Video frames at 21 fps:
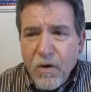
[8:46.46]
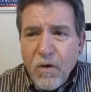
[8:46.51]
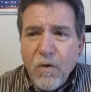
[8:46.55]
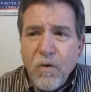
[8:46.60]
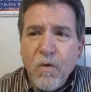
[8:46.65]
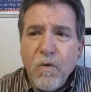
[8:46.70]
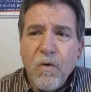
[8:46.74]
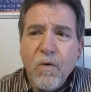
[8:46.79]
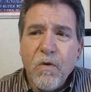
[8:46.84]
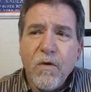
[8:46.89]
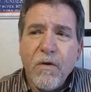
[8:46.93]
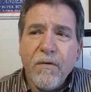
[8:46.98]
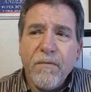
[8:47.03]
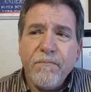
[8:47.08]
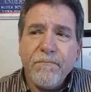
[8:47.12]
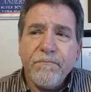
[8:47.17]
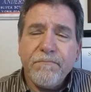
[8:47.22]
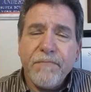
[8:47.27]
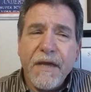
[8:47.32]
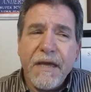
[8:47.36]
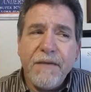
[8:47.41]
Or
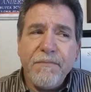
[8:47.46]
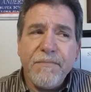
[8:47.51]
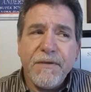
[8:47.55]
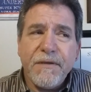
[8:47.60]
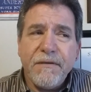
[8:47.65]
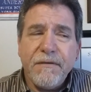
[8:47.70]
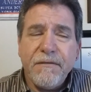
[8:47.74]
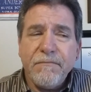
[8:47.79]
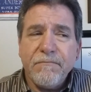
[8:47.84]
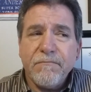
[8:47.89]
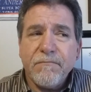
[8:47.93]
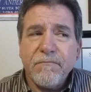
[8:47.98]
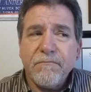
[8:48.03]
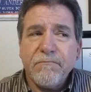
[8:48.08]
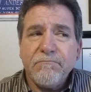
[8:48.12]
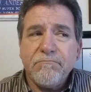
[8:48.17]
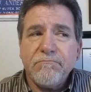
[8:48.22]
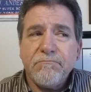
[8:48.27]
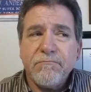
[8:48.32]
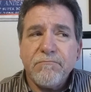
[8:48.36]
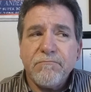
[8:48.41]
maybe
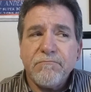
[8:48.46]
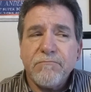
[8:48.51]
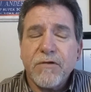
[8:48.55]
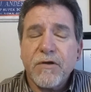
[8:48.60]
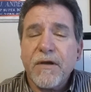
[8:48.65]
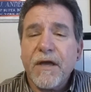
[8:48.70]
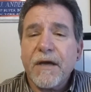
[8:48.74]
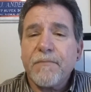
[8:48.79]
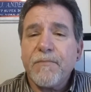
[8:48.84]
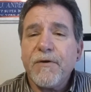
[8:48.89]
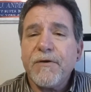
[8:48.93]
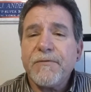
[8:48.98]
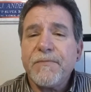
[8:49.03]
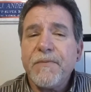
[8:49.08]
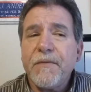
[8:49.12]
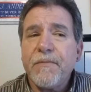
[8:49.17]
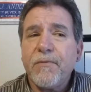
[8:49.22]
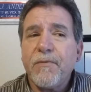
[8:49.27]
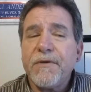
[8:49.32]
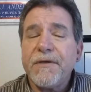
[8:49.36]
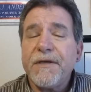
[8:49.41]
you're like most
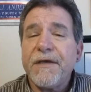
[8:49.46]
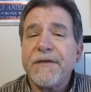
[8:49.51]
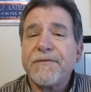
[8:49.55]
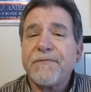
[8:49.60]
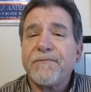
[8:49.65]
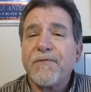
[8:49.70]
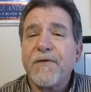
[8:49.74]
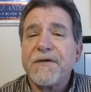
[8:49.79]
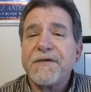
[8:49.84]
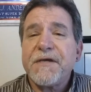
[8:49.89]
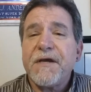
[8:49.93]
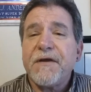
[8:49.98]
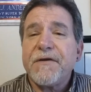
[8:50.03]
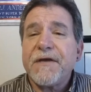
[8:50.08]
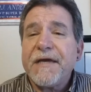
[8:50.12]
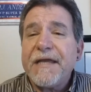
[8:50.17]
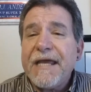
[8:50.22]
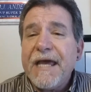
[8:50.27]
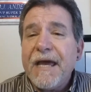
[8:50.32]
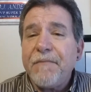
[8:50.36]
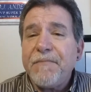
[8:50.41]
people, when you hit the fresh air, you
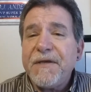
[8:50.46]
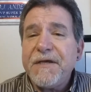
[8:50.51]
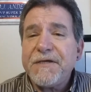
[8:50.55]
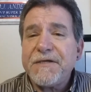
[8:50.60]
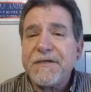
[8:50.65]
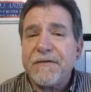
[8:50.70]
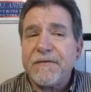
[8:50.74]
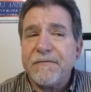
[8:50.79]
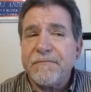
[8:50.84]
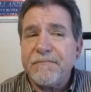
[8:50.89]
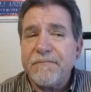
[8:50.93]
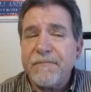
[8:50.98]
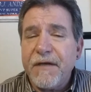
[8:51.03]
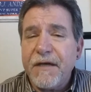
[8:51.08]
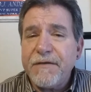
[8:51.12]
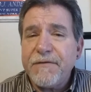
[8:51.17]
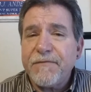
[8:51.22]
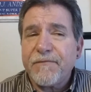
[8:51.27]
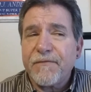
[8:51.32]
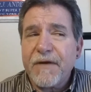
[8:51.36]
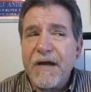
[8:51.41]
get amnesia
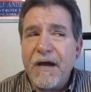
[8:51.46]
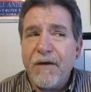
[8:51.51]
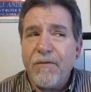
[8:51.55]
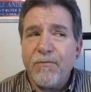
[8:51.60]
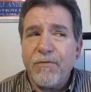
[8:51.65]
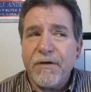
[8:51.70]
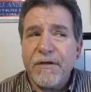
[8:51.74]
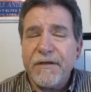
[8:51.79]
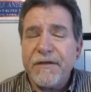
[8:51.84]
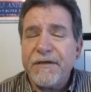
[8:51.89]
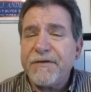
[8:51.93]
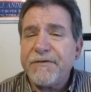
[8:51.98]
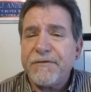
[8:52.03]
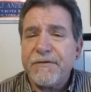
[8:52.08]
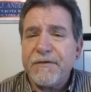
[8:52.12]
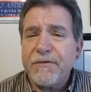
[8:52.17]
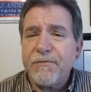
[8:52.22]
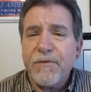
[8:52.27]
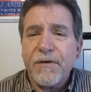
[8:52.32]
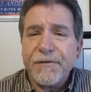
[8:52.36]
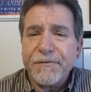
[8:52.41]
and you forgot what it is that
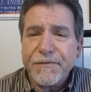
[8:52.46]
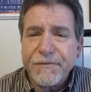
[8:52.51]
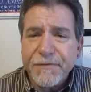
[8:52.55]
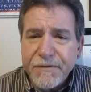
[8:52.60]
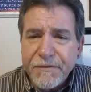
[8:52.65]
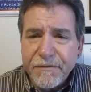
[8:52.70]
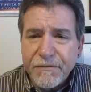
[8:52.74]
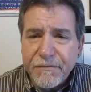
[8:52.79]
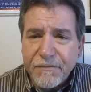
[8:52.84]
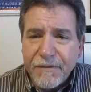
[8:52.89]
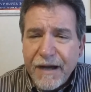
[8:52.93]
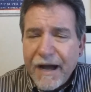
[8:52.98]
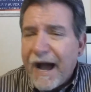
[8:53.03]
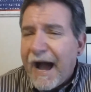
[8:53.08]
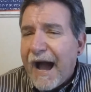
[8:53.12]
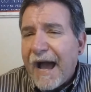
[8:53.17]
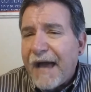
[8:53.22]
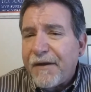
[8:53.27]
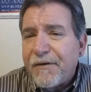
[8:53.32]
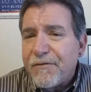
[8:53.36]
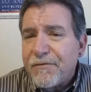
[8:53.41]
you wanted to do.
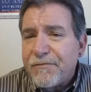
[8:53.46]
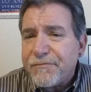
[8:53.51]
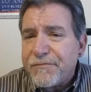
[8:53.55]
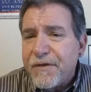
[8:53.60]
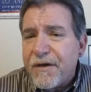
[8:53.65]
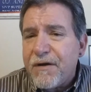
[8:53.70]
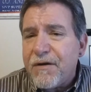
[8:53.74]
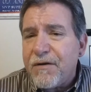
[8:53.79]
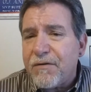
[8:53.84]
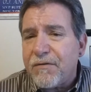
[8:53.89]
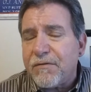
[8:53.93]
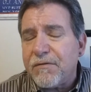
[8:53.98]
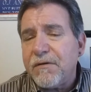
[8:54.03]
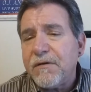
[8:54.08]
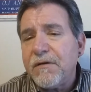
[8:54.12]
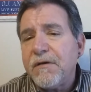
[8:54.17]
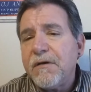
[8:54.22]
I don't know.